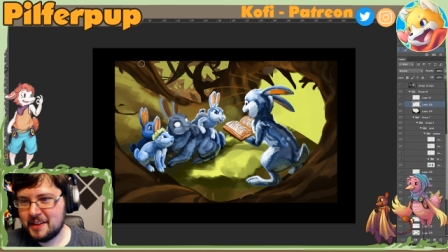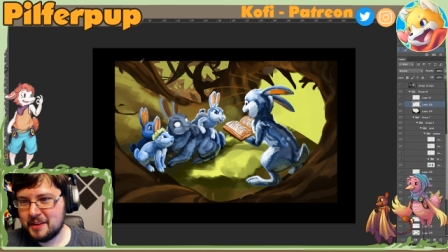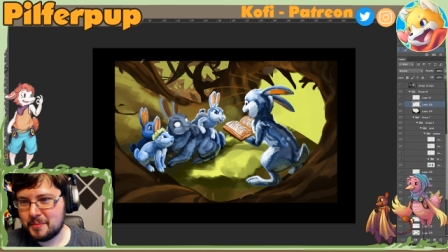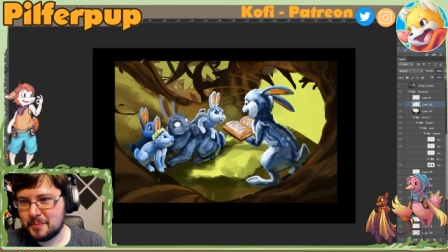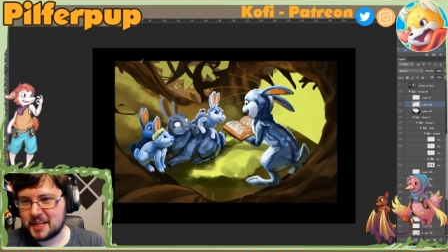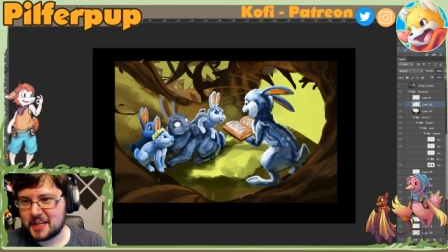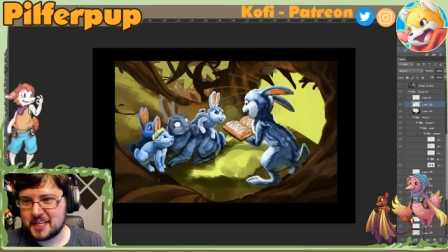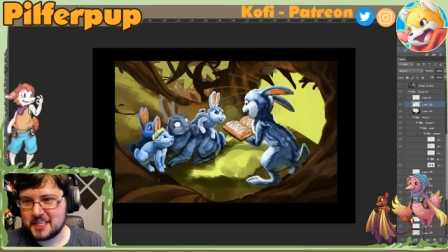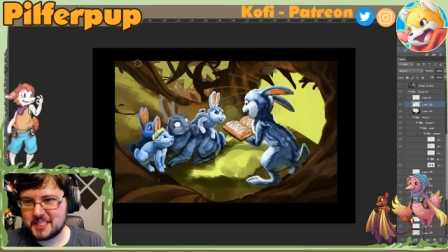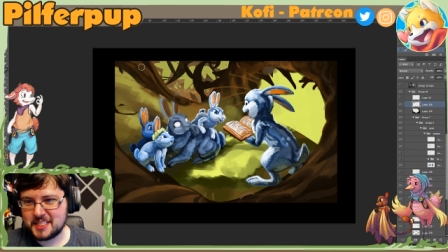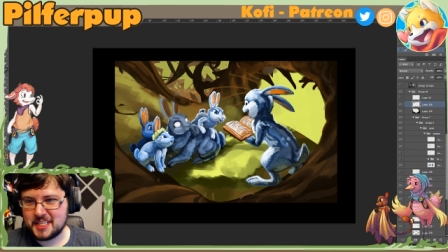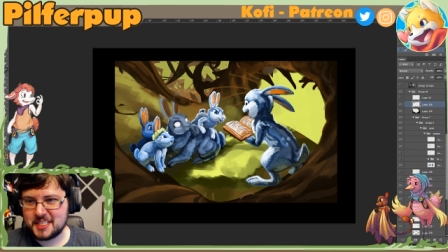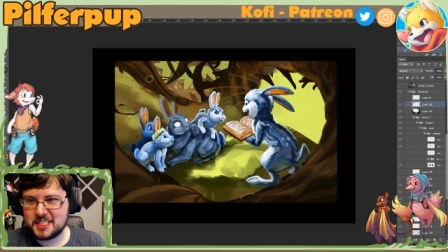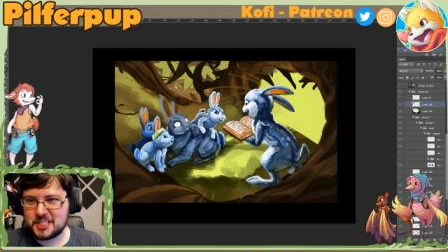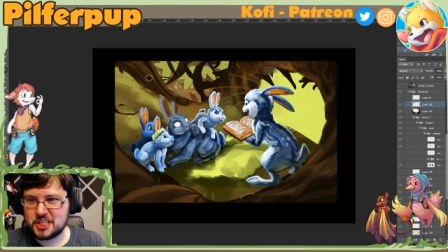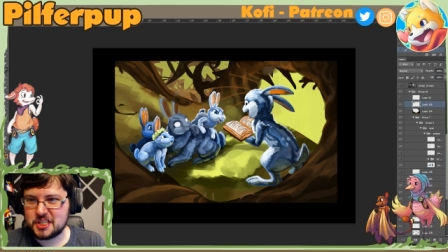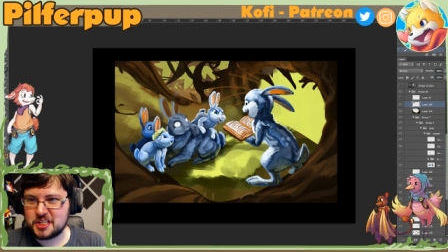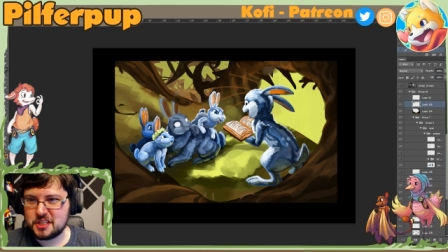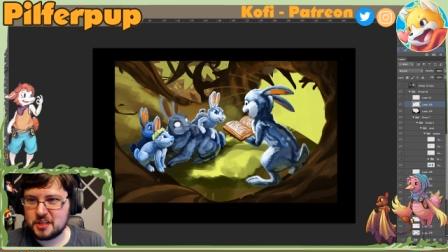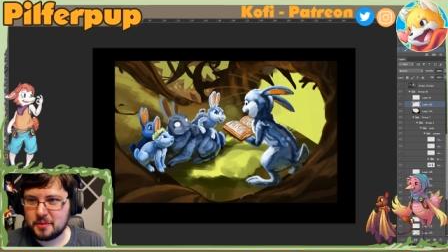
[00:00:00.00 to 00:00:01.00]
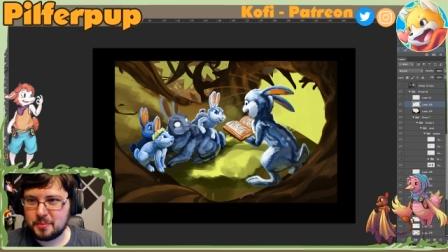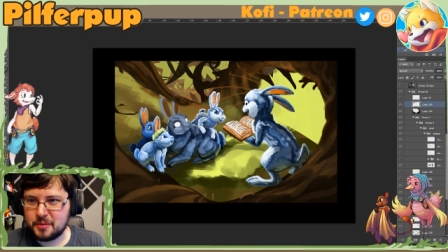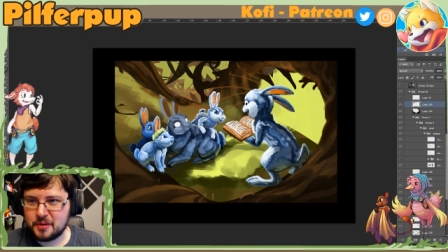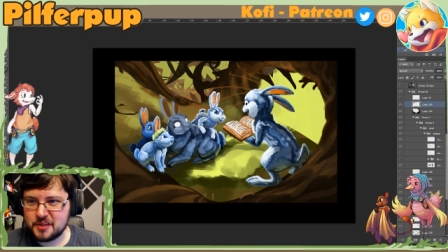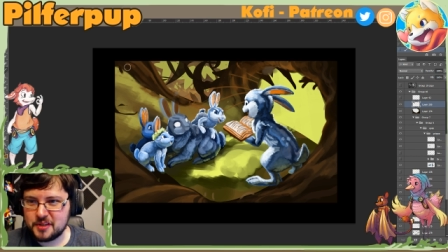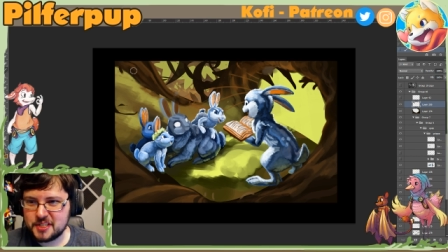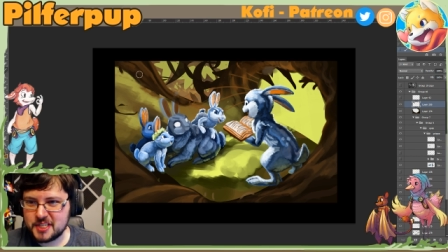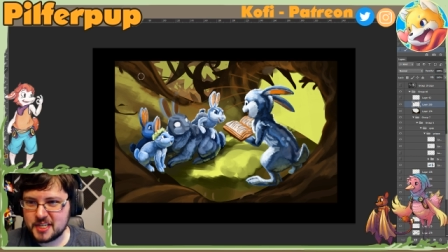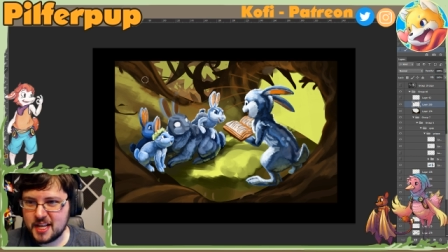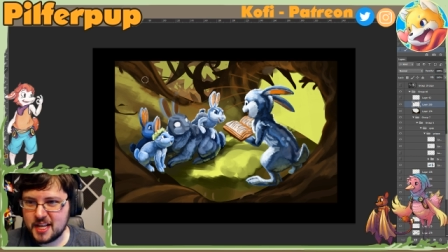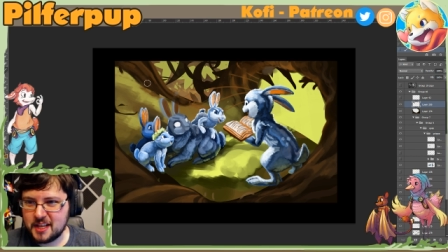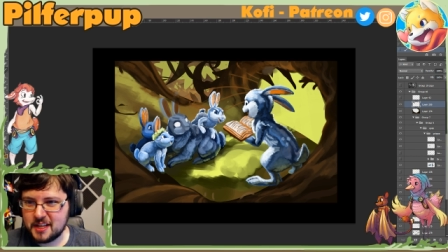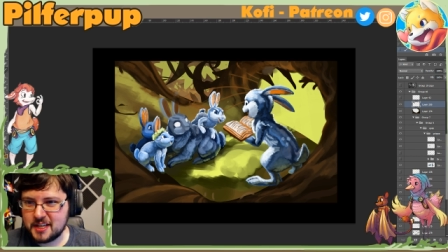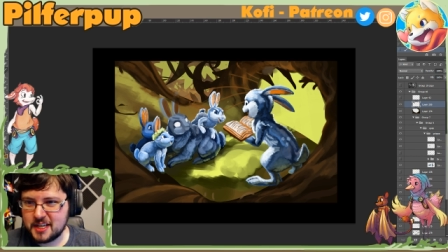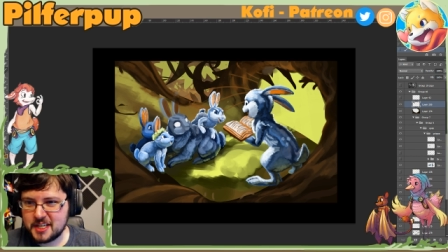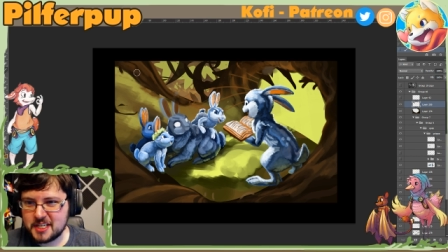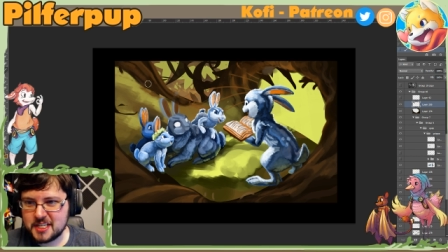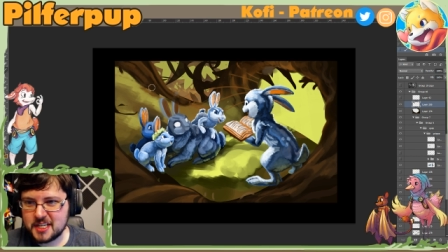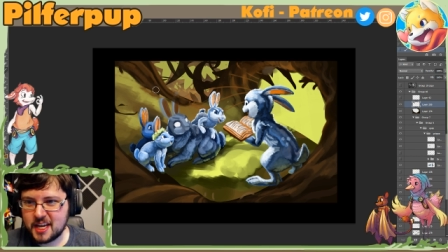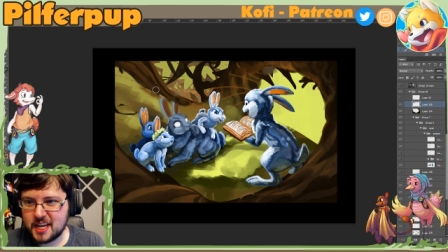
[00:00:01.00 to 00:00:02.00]
because that's just their
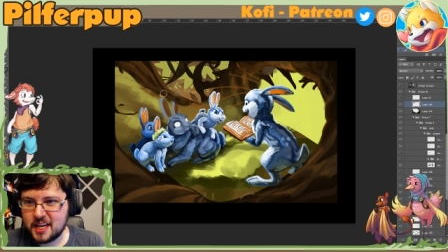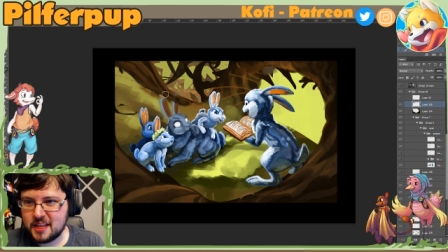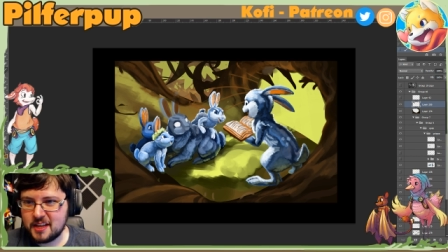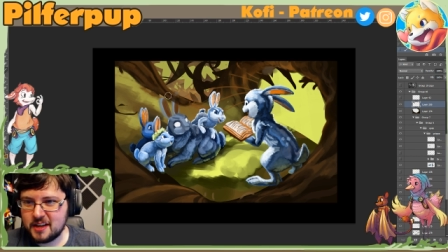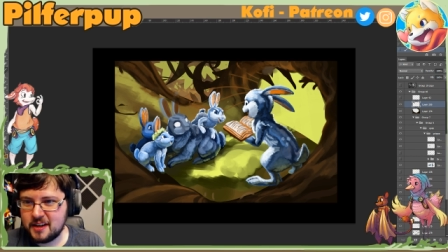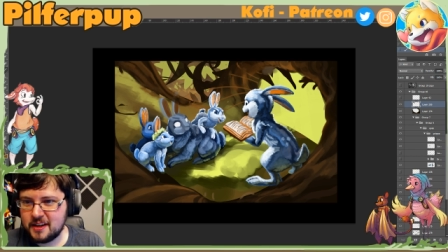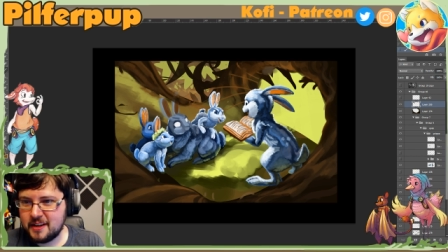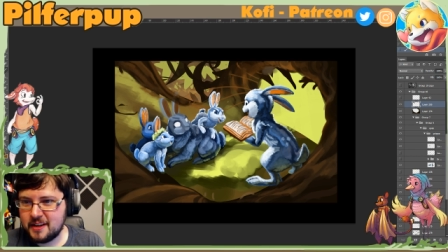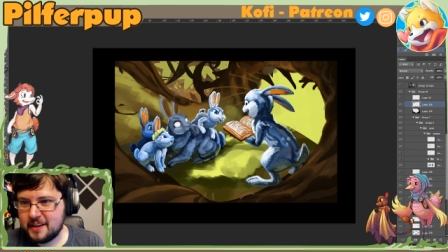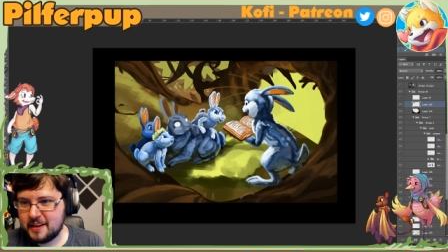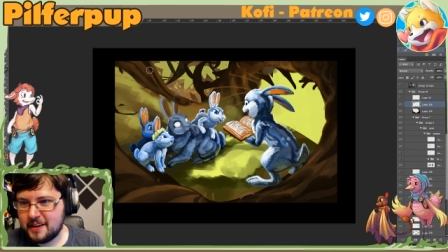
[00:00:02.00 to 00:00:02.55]
personality together.